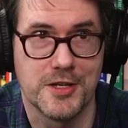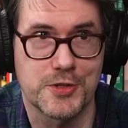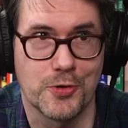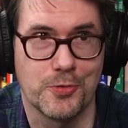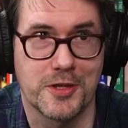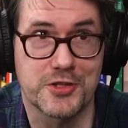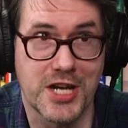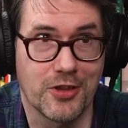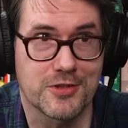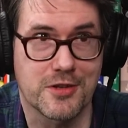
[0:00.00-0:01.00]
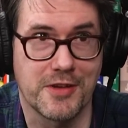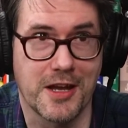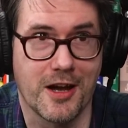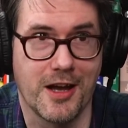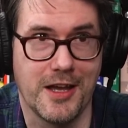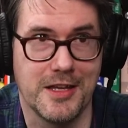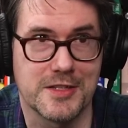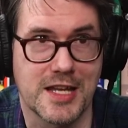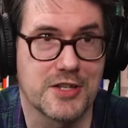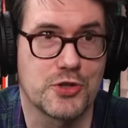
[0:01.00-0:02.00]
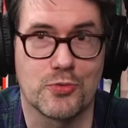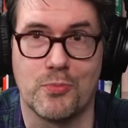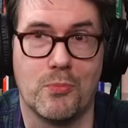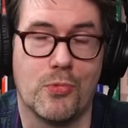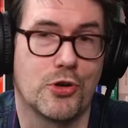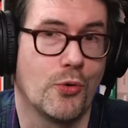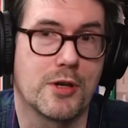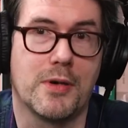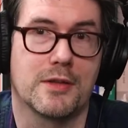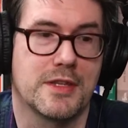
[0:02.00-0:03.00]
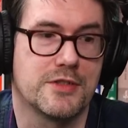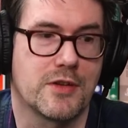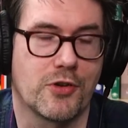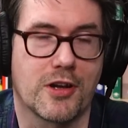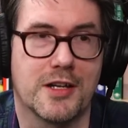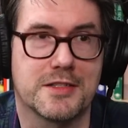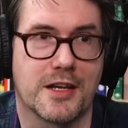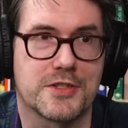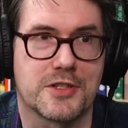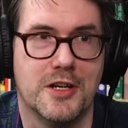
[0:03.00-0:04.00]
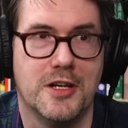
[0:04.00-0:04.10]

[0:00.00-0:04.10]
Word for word: So the challenge of A I is, as you're going about these different contexts,